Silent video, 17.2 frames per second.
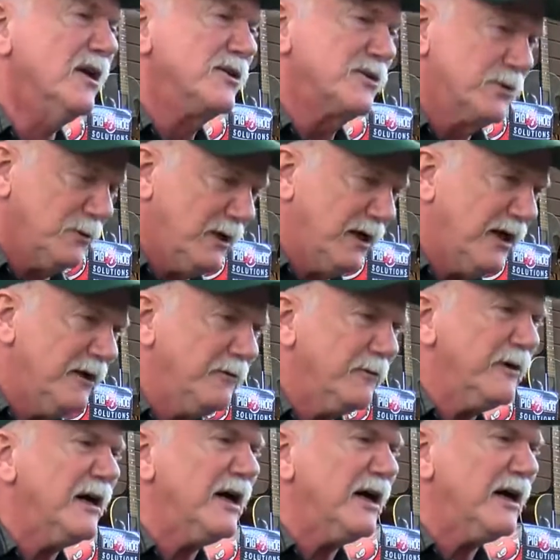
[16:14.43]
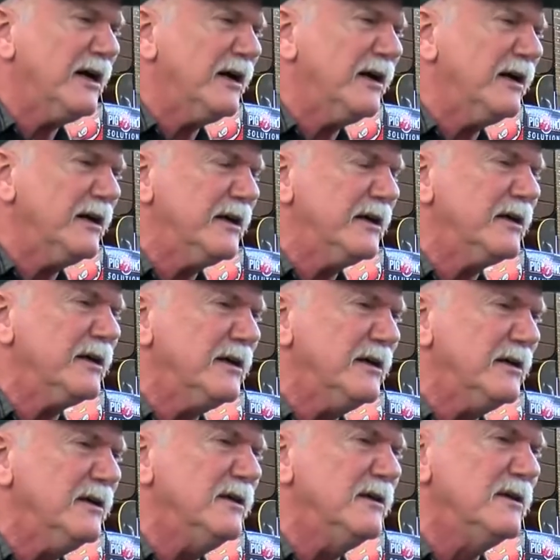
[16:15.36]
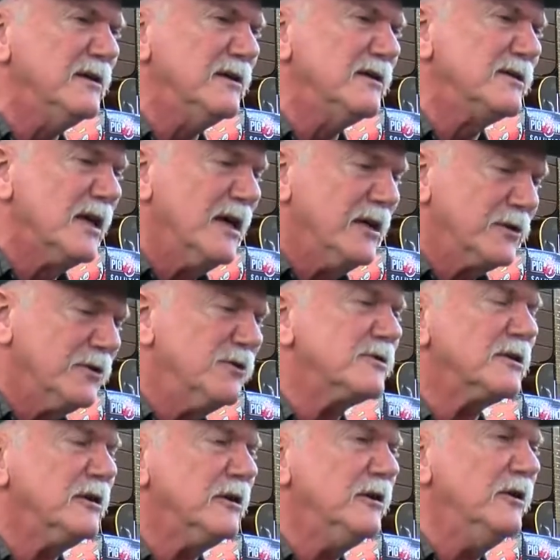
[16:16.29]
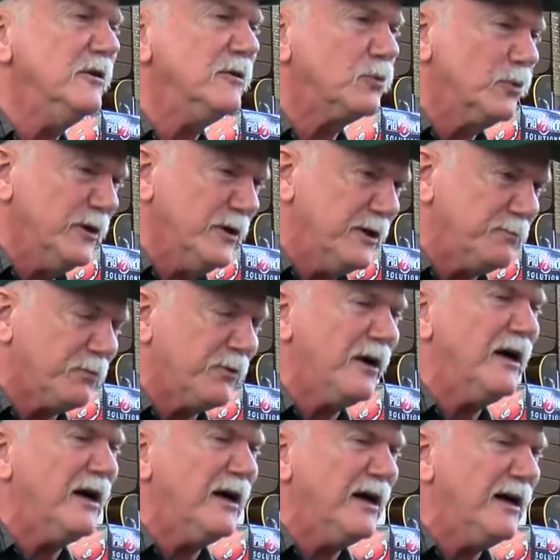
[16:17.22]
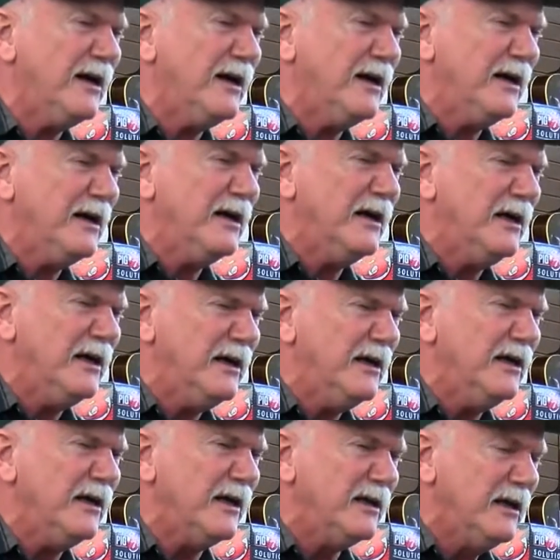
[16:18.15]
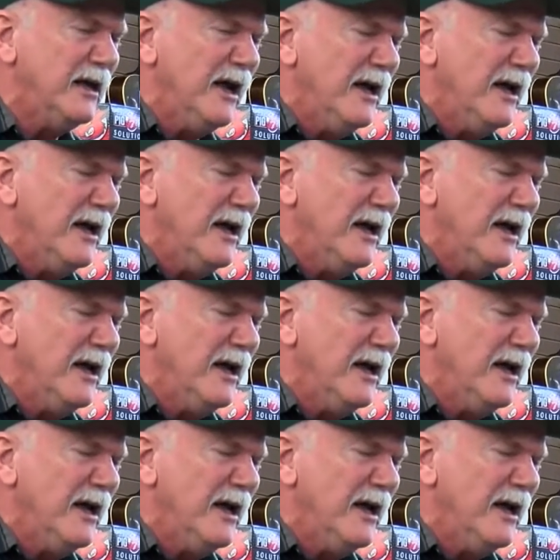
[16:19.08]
So I rise to salute with pride